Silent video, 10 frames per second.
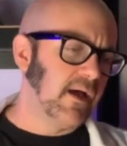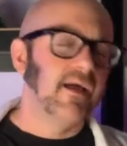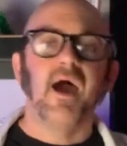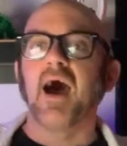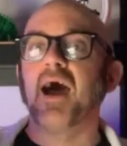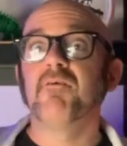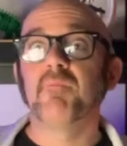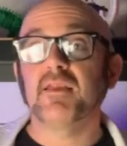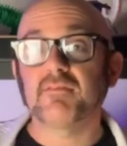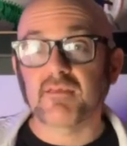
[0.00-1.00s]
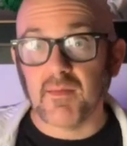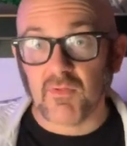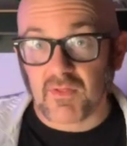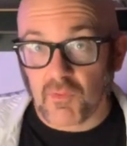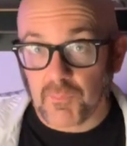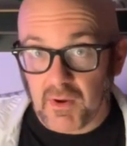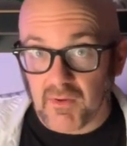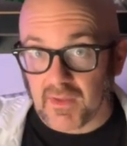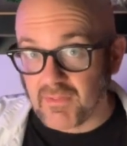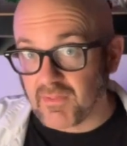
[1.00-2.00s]
I have many times
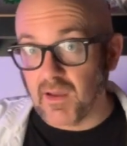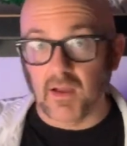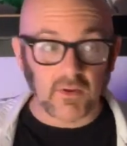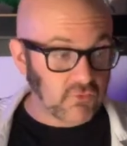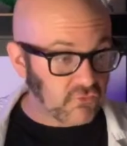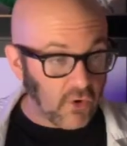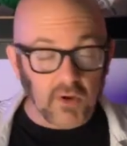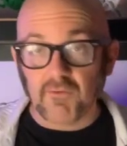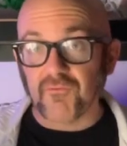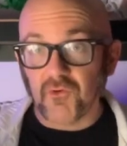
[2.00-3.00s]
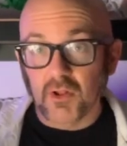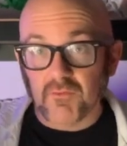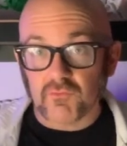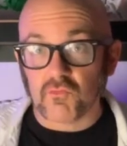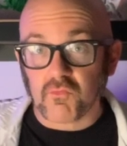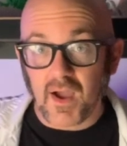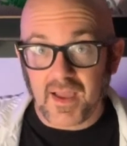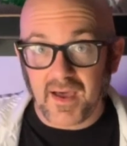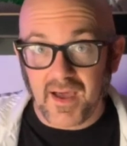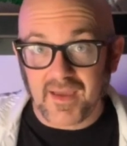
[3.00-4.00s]
experienced a trunk full of
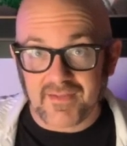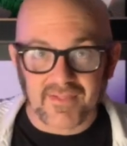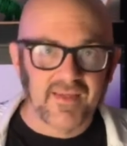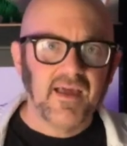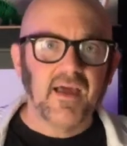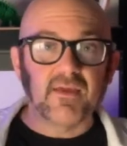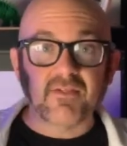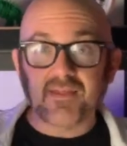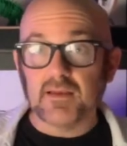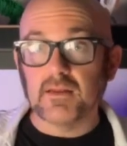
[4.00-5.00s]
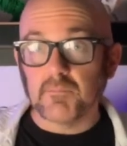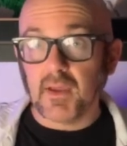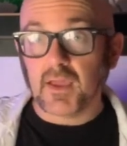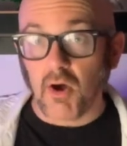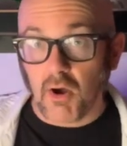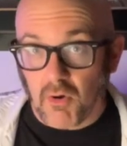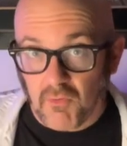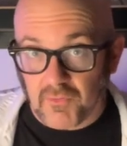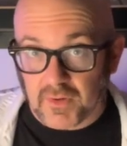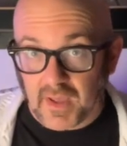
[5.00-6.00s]
dry ice sitting in my
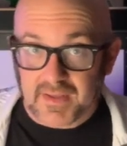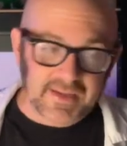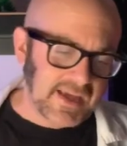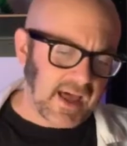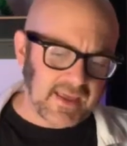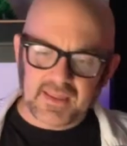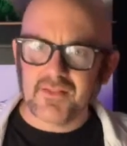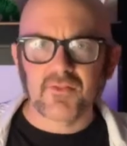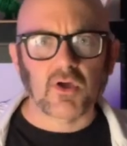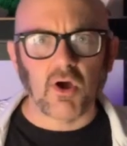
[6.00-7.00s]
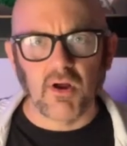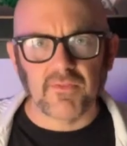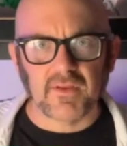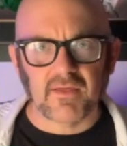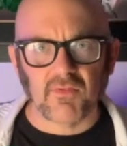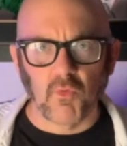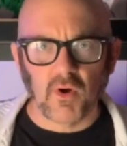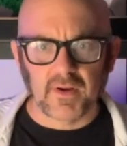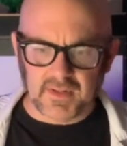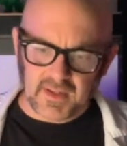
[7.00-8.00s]
car overnight. I get in the car the next
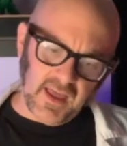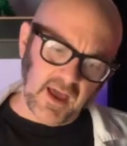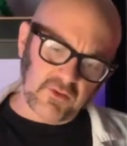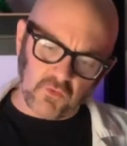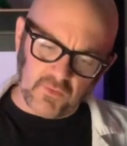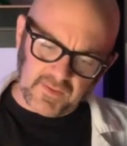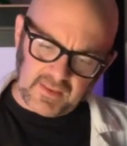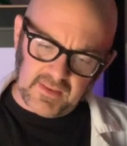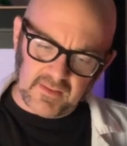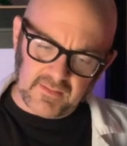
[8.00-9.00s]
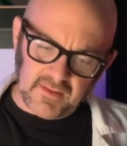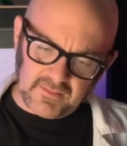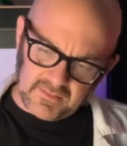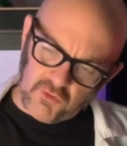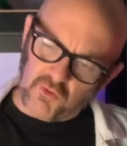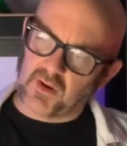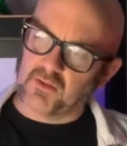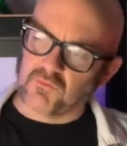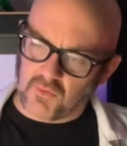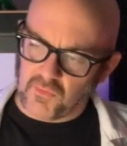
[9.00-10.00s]
morning, I turn the key in the
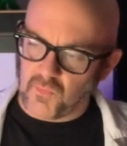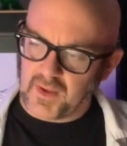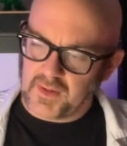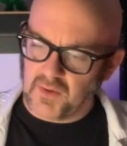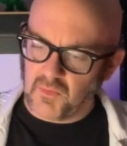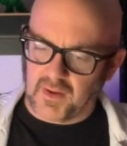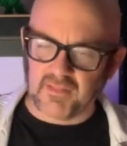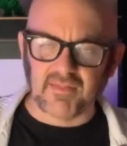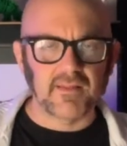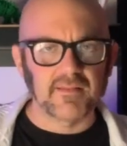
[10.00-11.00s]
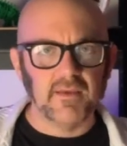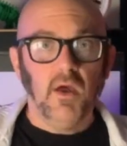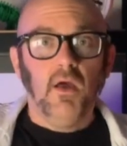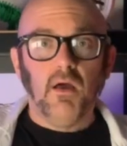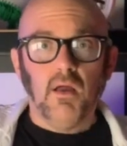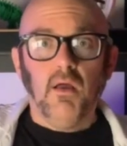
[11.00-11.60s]
ignition, I turn the radio on, and suddenly